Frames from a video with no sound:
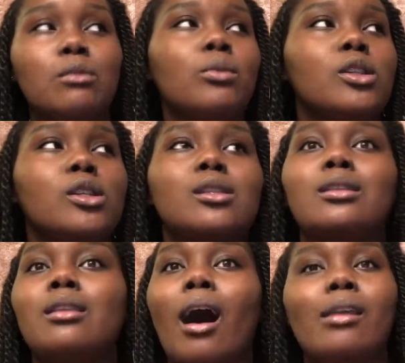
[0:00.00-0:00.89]
which is
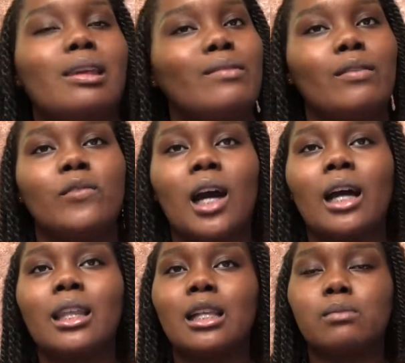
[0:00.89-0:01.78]
not even far.
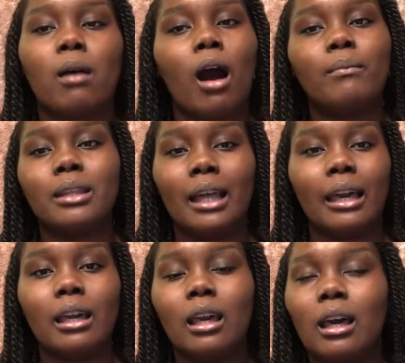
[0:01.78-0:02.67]
That's probably like,